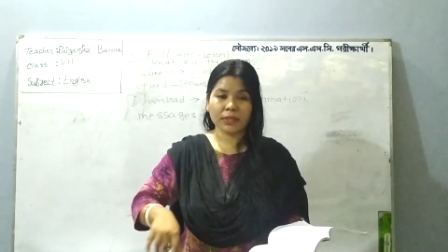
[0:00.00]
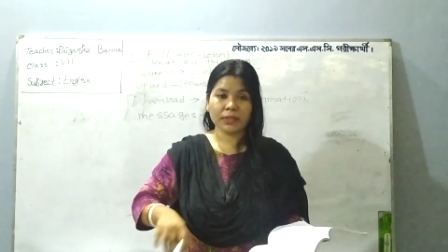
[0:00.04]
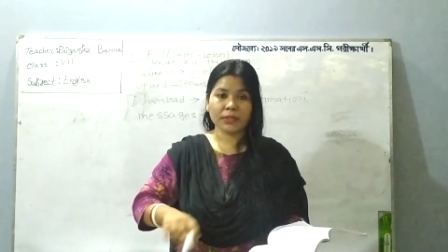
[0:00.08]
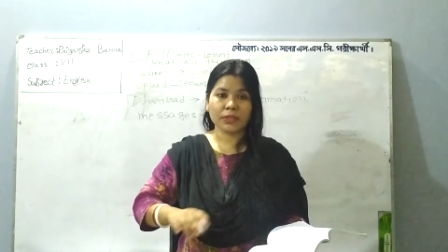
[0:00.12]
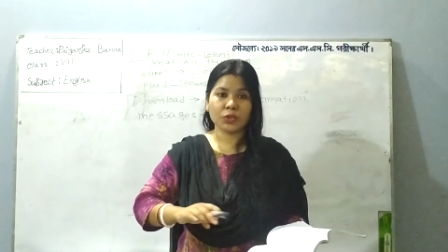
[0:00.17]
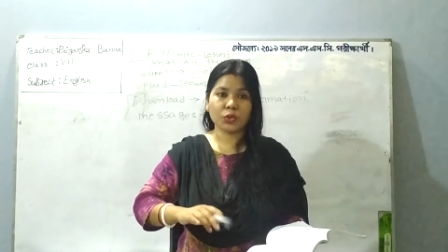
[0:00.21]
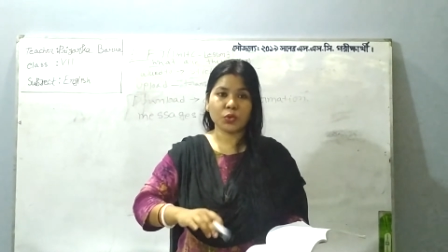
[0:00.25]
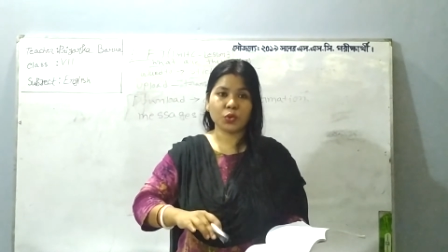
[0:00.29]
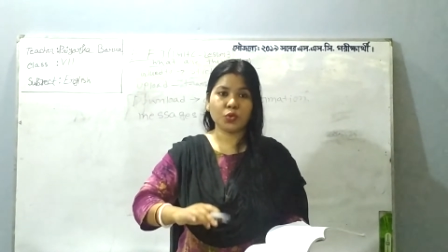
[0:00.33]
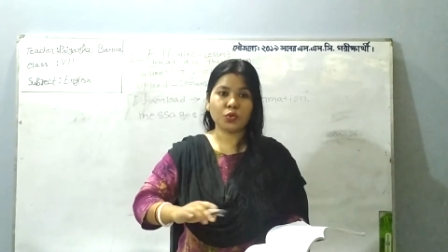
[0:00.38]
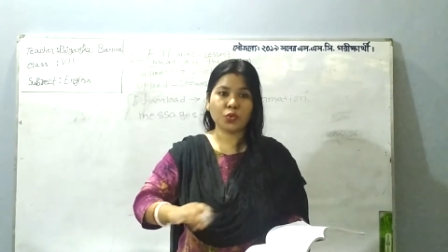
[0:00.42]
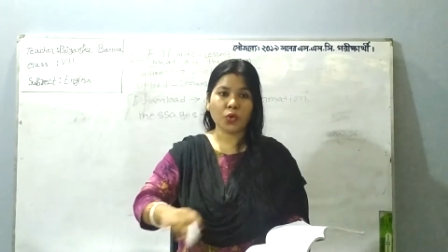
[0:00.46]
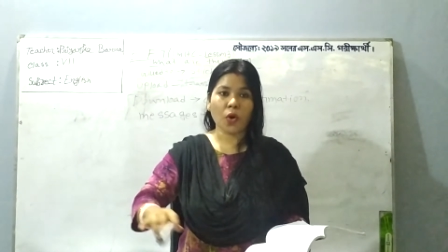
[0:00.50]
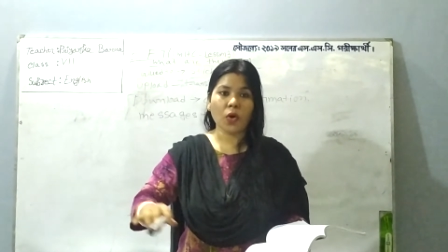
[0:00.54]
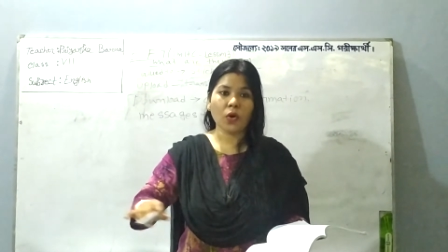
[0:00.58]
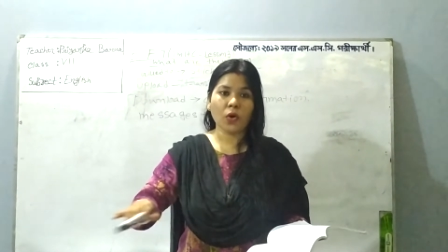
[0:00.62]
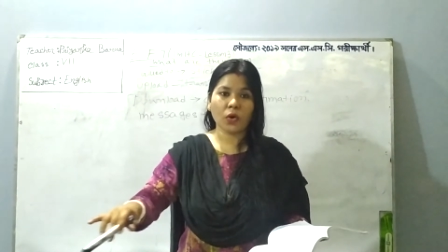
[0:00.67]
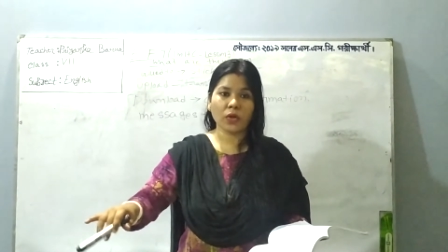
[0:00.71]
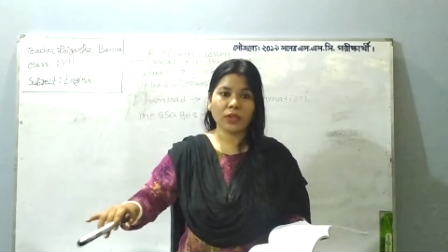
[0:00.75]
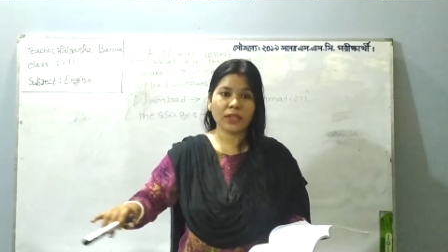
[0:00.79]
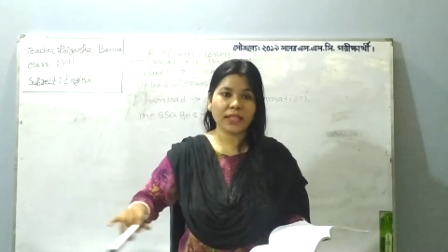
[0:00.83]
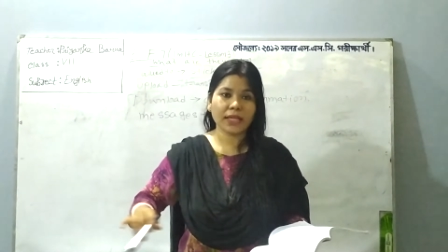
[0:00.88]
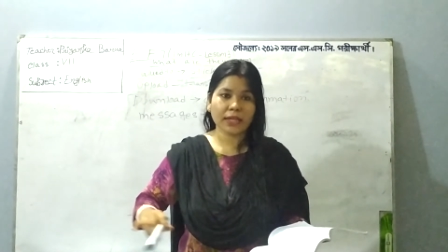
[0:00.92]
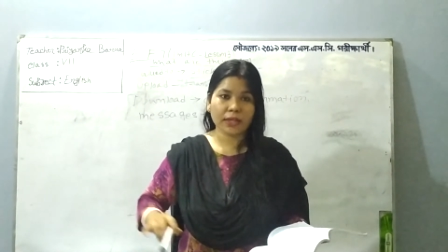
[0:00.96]
just drawn
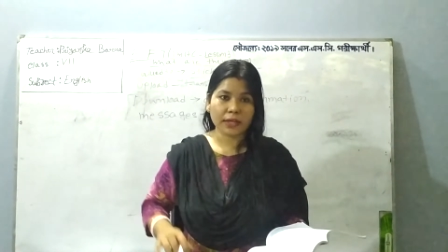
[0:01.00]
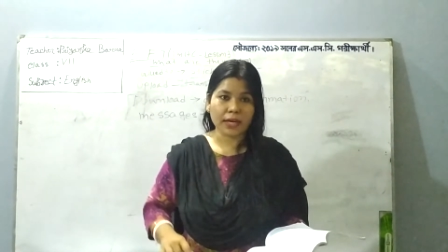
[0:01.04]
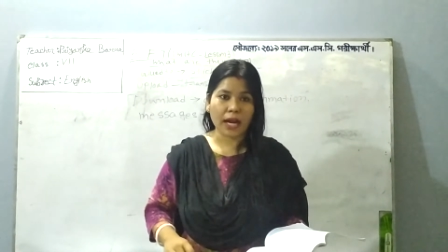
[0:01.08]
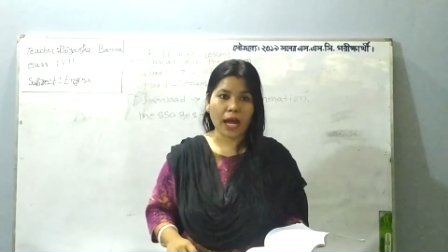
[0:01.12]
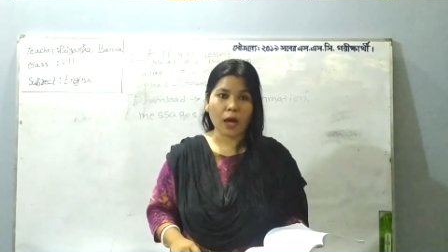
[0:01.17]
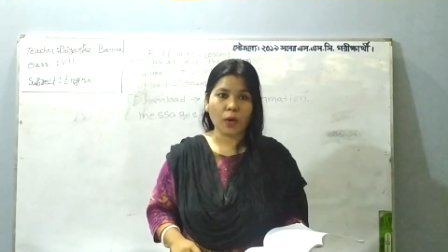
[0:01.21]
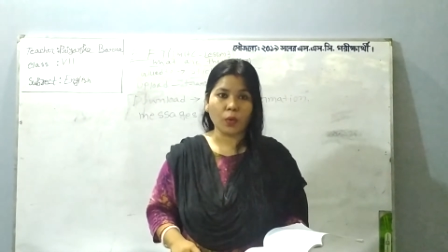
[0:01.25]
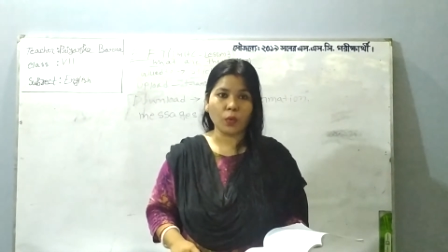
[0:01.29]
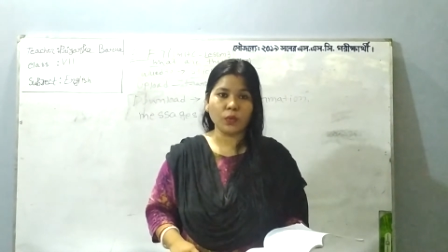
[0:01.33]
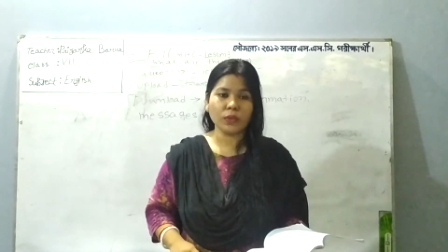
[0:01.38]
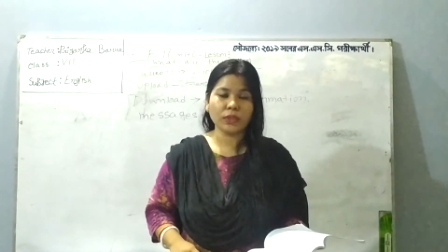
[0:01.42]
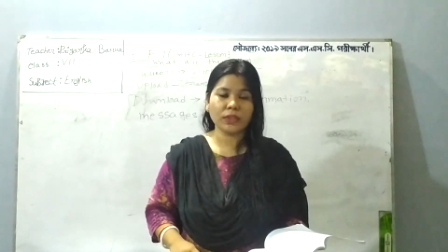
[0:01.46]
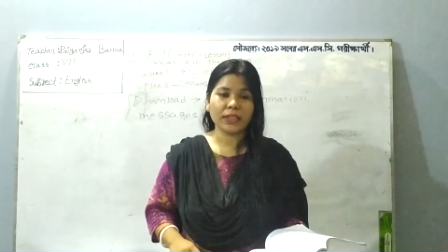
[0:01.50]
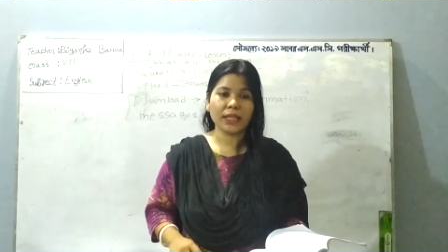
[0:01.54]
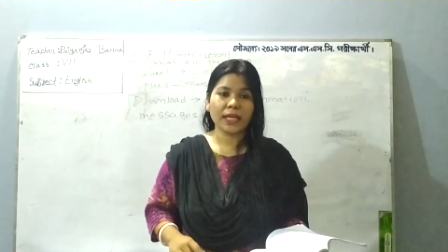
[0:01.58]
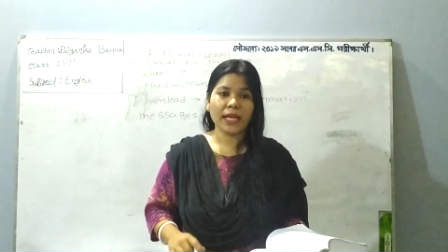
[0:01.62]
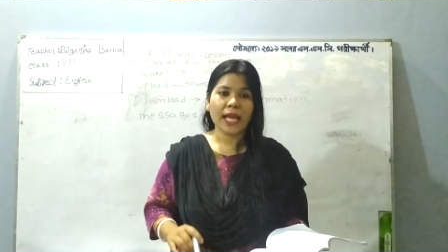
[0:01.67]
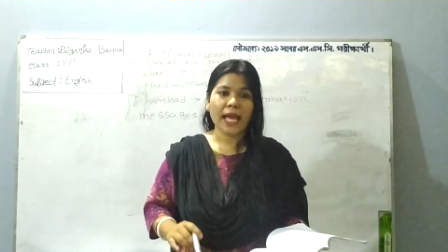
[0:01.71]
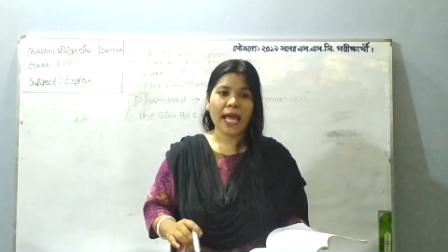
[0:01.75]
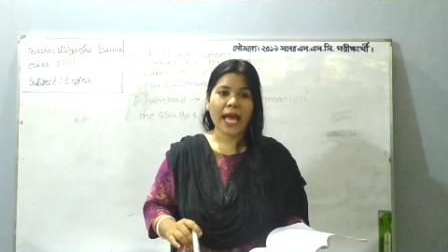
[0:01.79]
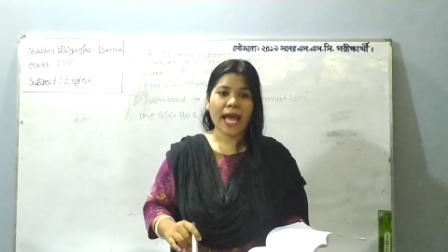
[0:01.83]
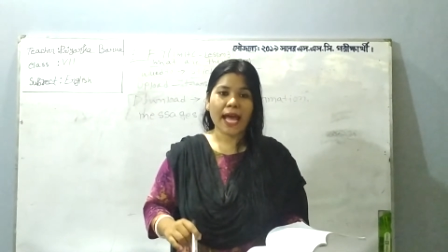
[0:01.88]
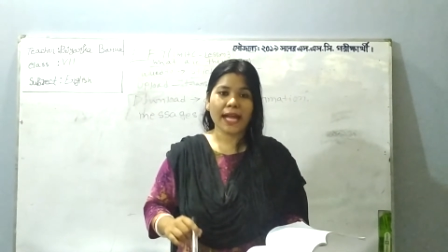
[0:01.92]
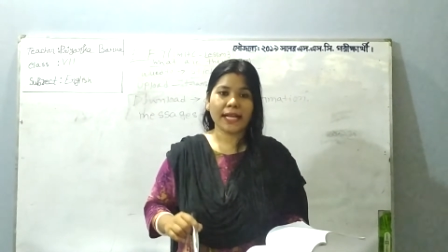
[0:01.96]
on the ground,
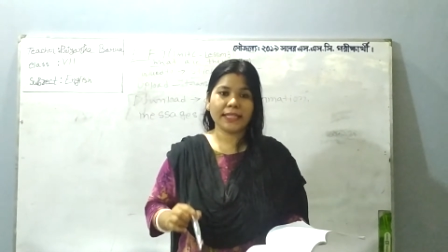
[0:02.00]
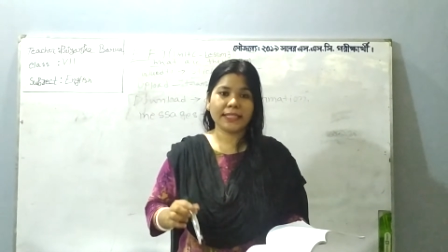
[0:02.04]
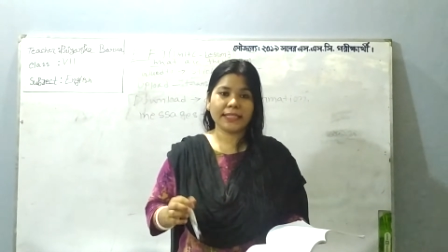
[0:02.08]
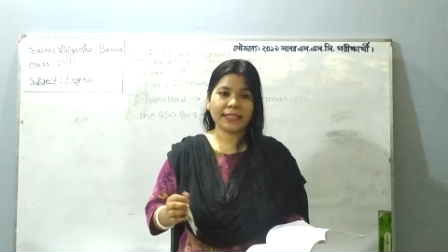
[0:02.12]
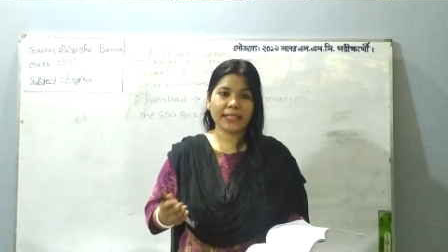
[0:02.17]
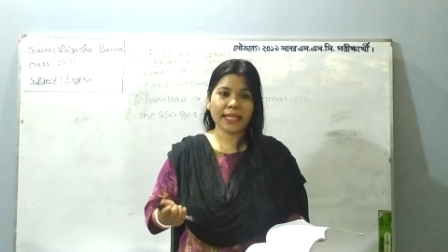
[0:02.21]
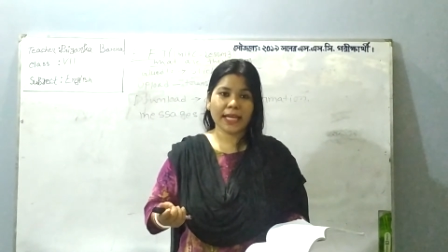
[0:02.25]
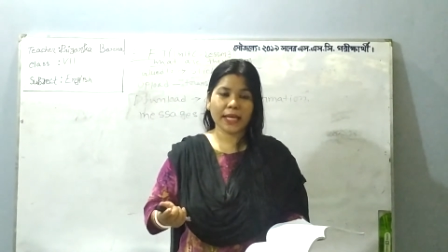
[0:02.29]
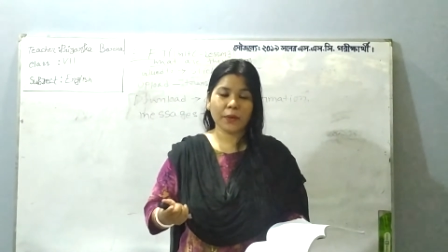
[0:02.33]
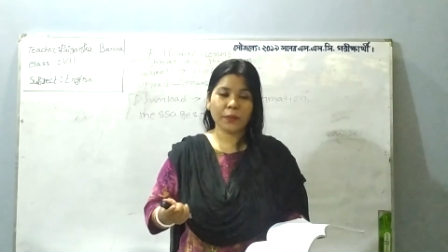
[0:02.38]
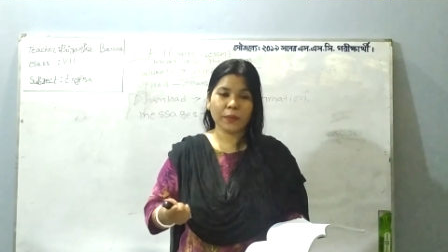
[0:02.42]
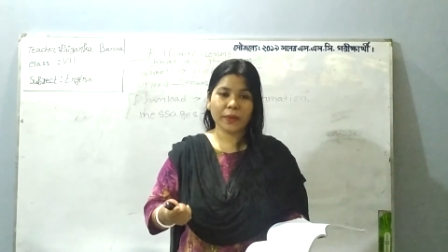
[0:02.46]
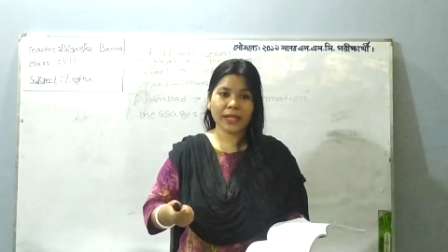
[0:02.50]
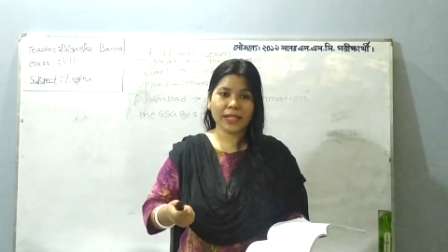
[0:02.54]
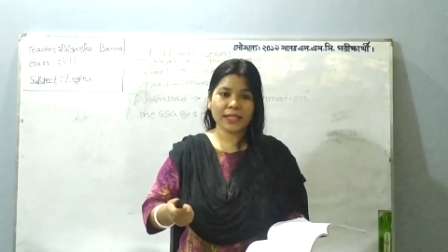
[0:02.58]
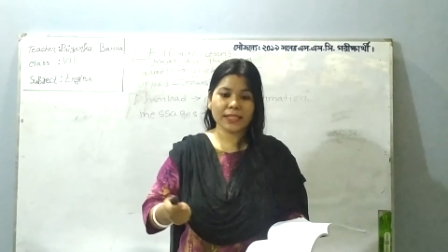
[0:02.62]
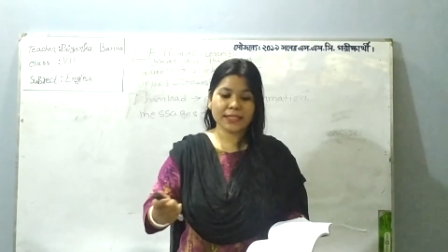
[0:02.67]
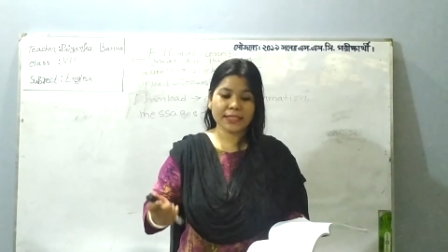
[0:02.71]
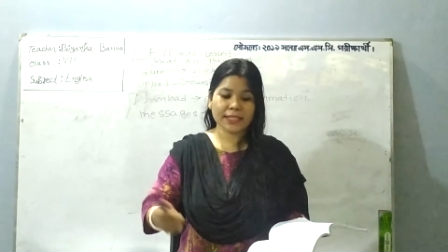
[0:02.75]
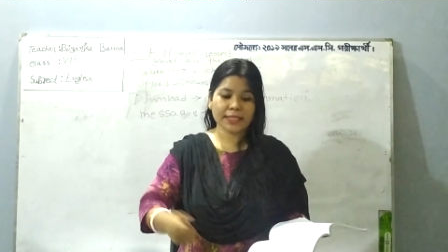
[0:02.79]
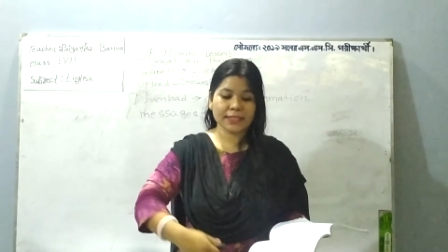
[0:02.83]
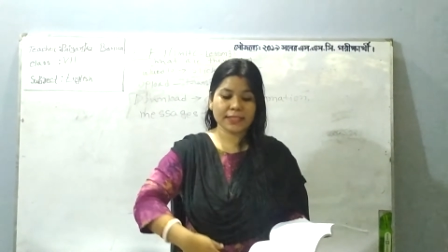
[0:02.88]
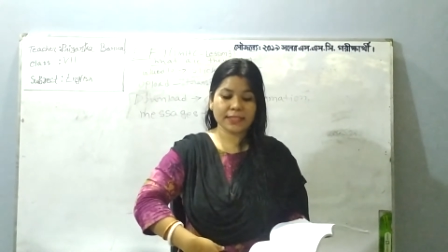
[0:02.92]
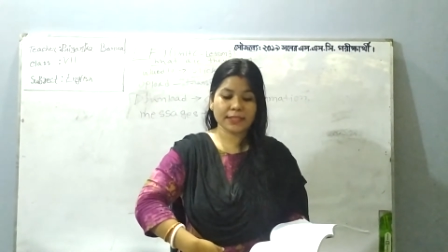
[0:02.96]
and they will
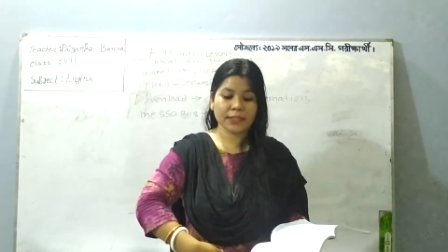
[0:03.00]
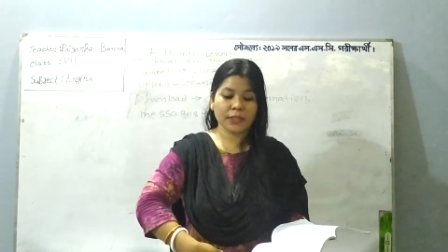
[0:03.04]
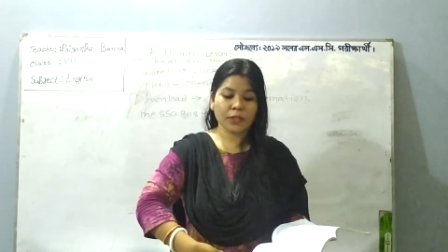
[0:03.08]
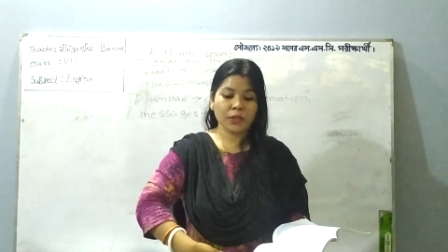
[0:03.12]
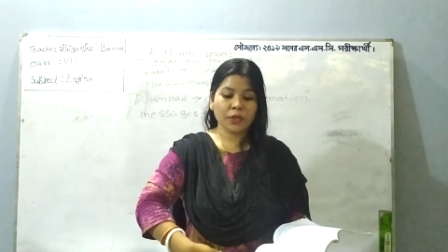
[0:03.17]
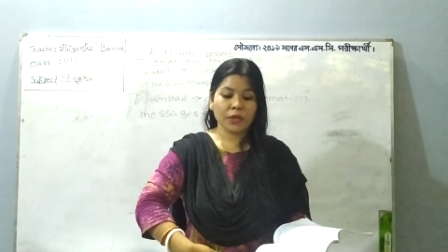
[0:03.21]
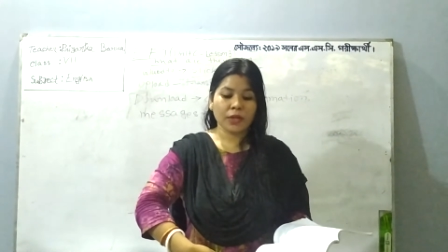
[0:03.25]
just